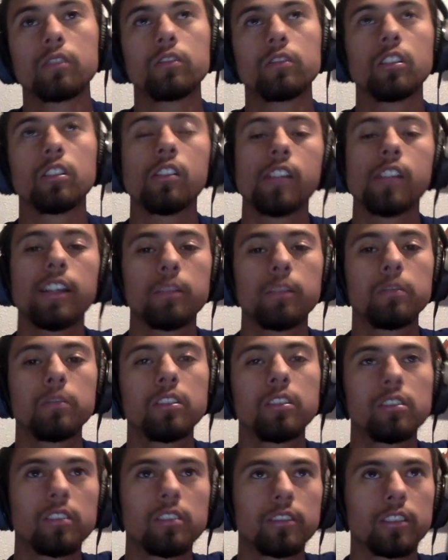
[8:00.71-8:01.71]
you know, and I
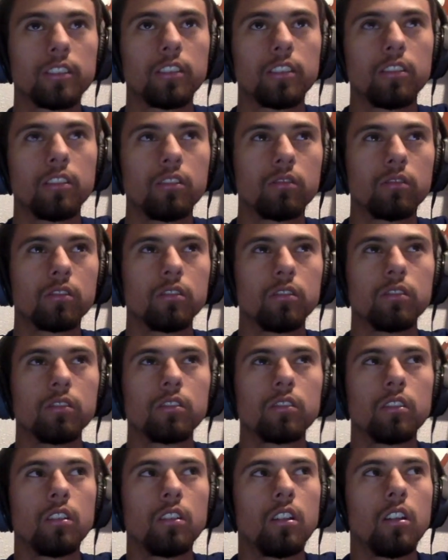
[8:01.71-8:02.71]
appreciate that, you know, because
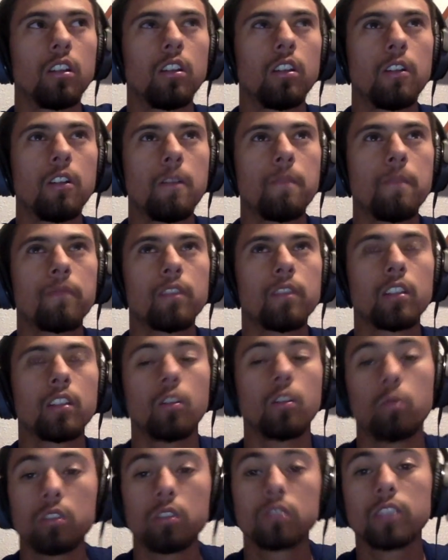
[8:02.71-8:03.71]
the
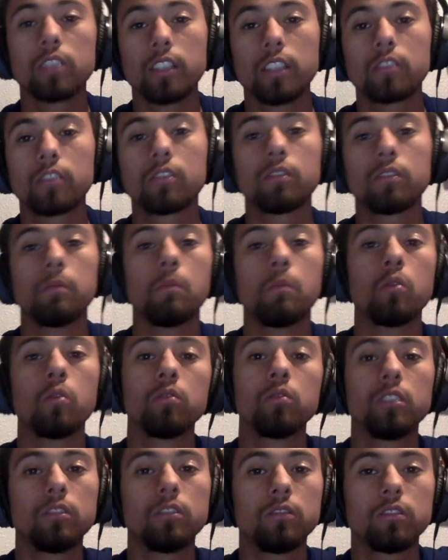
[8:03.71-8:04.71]
world tries to
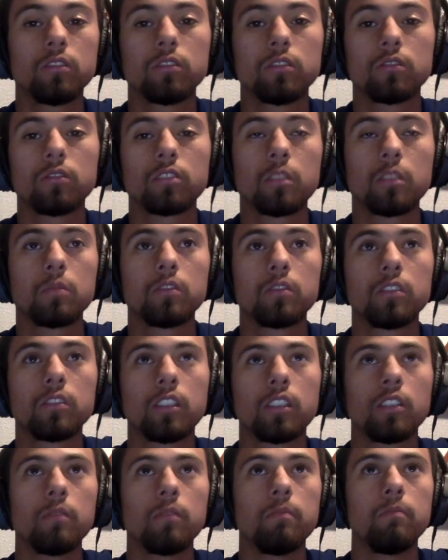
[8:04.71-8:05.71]
mold you into someone
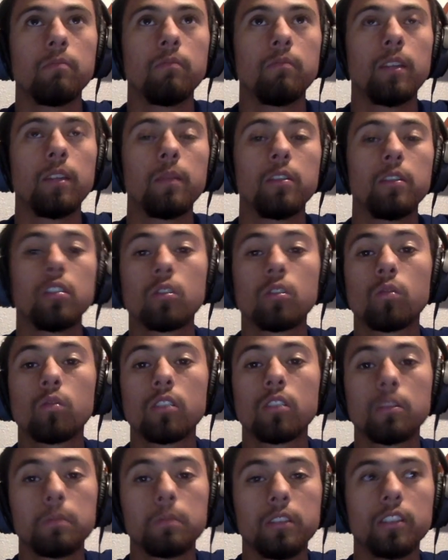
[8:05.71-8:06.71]
that maybe you don't want
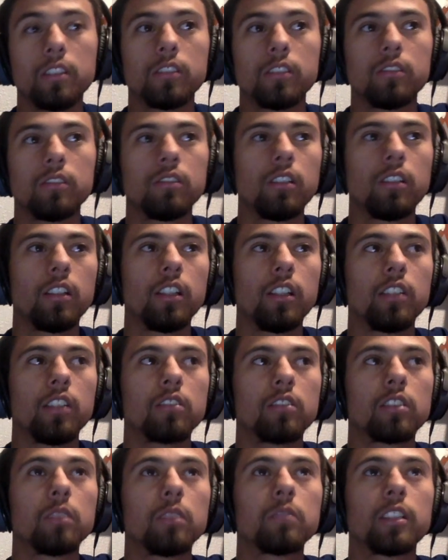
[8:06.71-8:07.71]
to be in. And
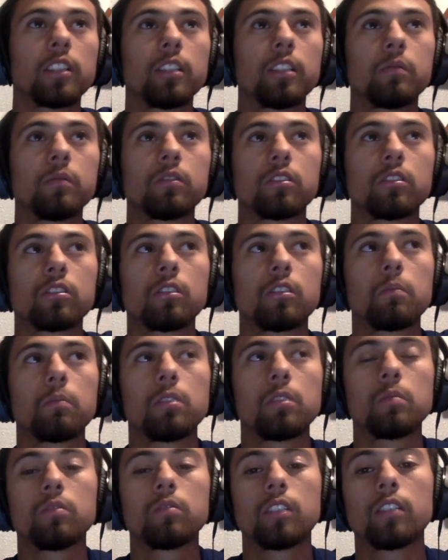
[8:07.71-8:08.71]
sometimes there's some
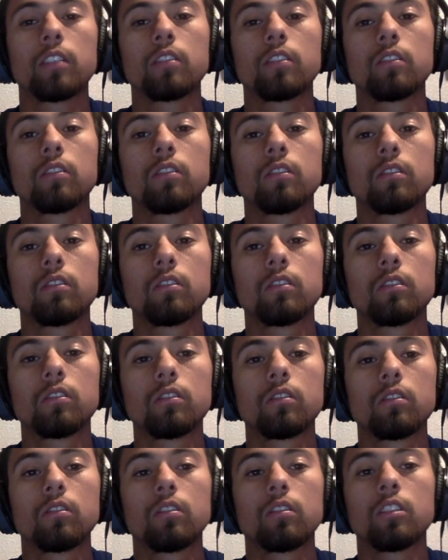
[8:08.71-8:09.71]
people that
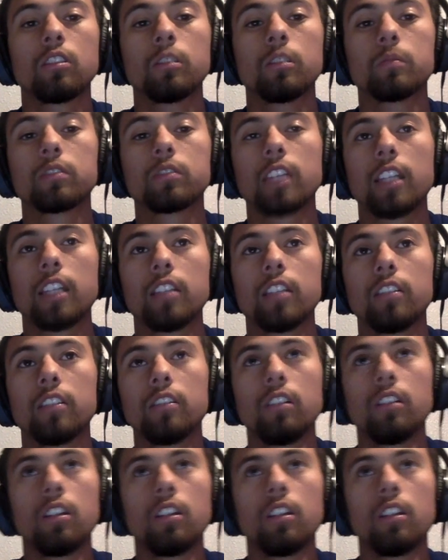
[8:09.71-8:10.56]
sadly